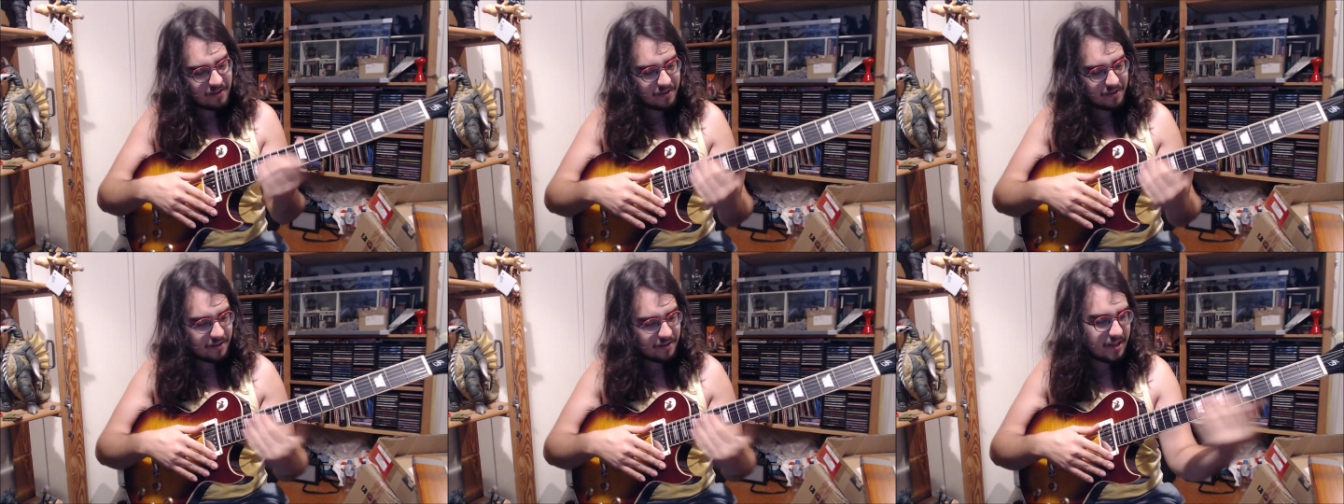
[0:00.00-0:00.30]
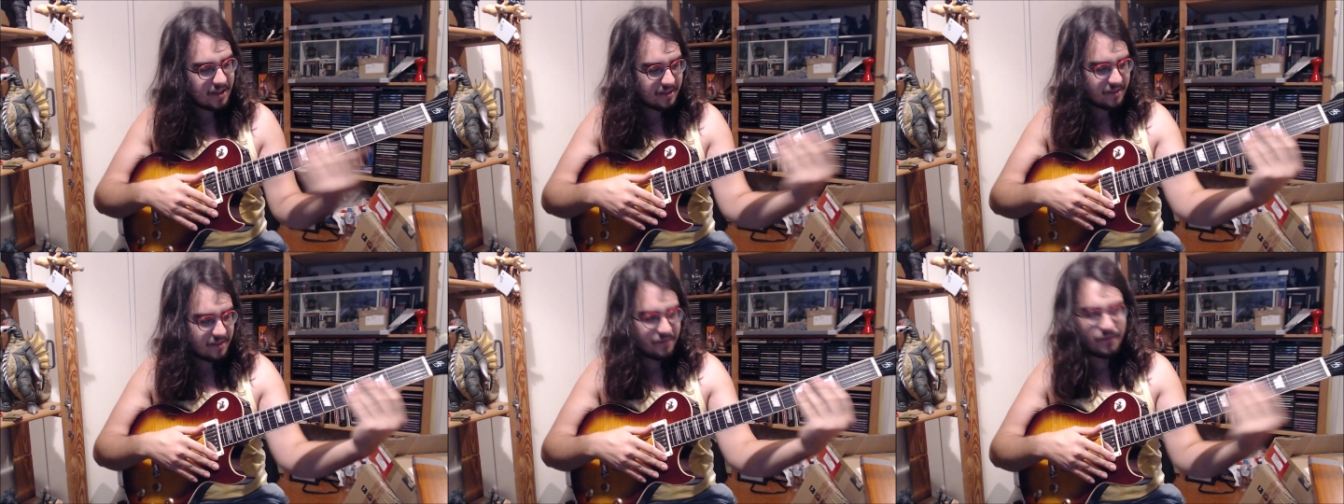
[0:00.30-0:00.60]

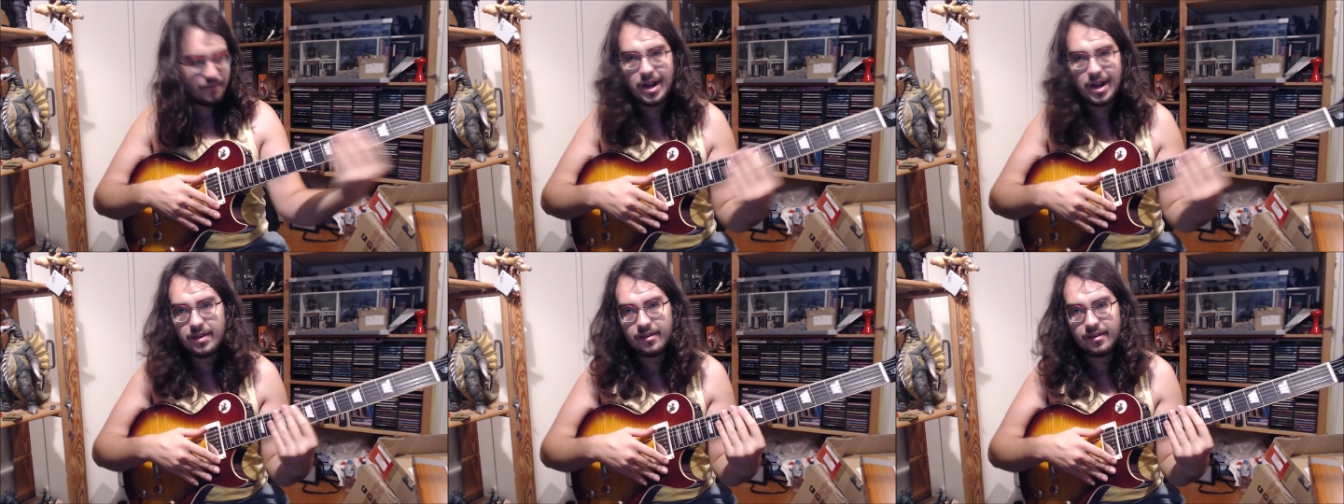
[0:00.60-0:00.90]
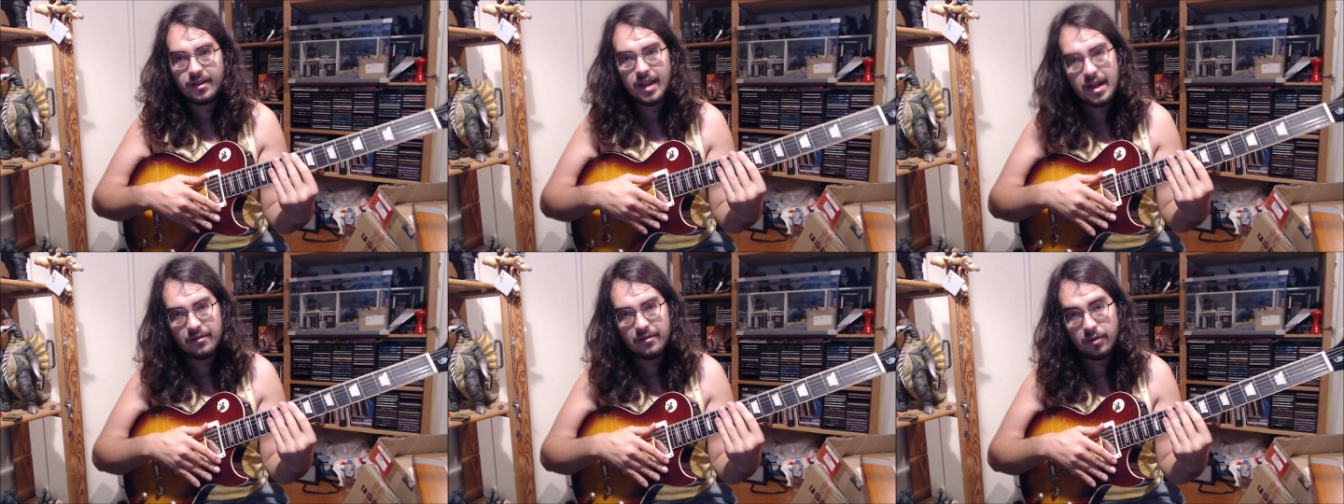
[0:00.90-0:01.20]
get the frets
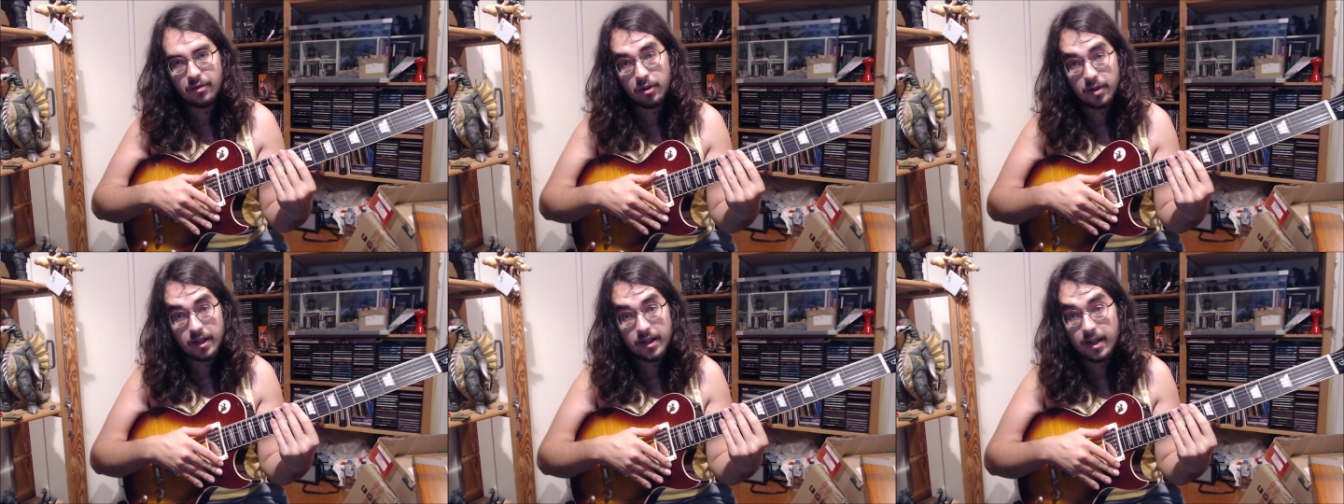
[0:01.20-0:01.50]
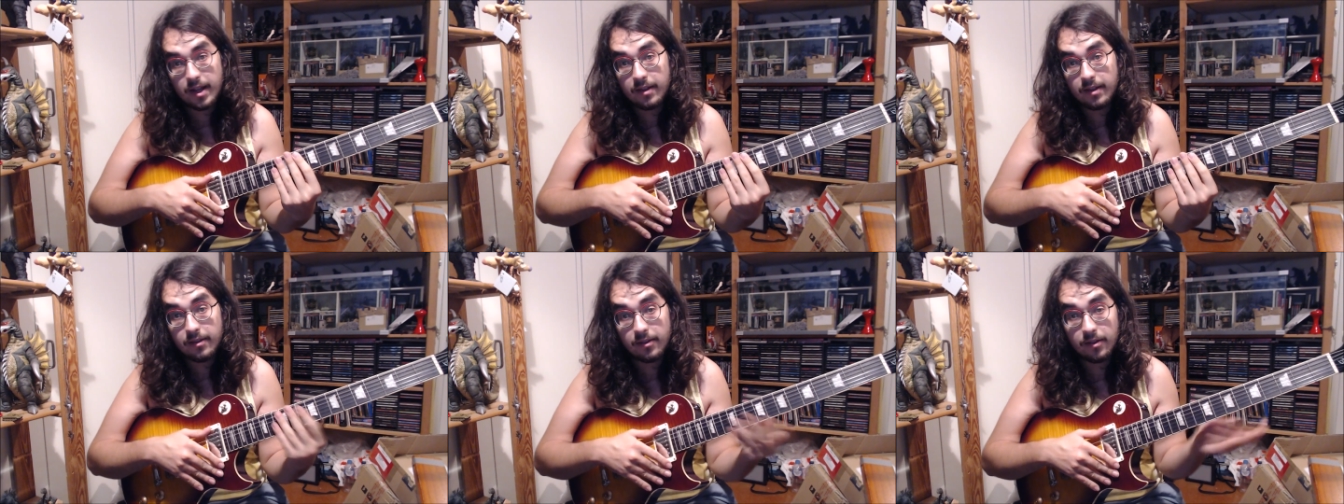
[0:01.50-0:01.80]
leveled, and
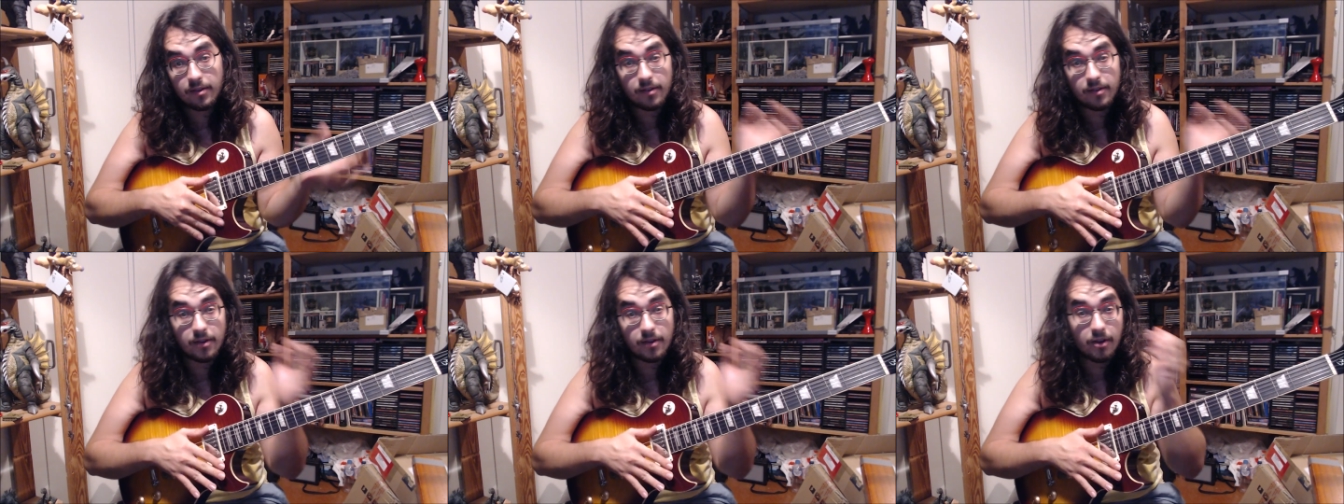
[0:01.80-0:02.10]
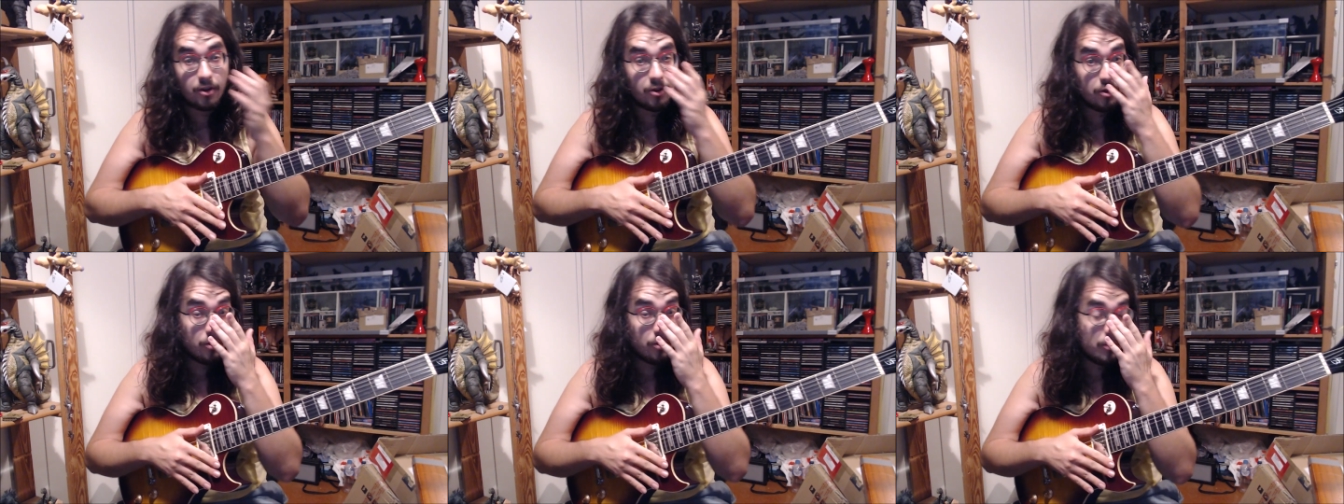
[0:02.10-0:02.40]
that's just a
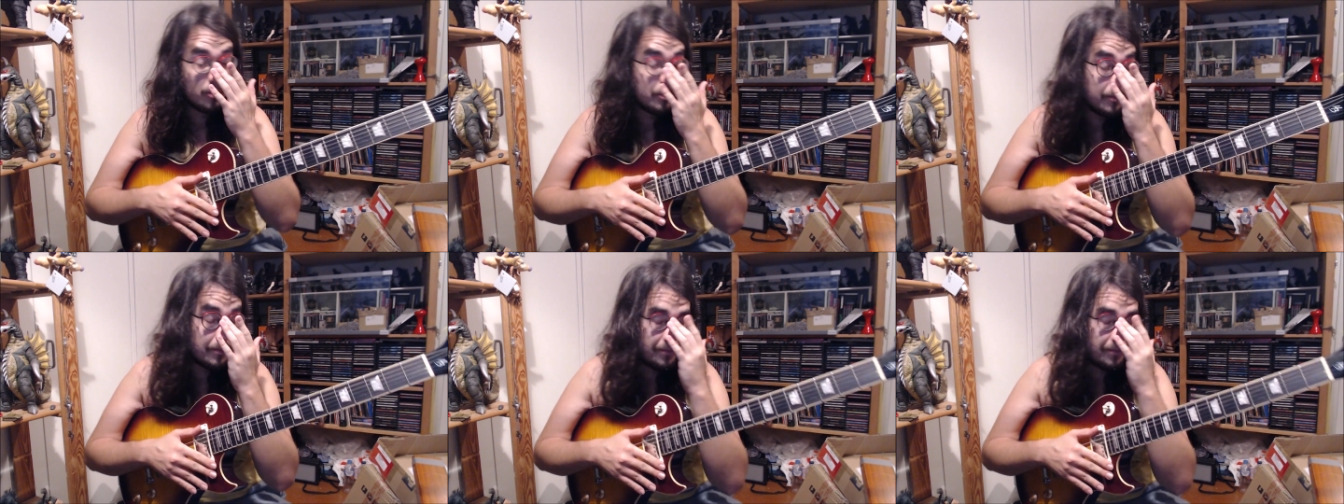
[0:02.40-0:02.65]
whole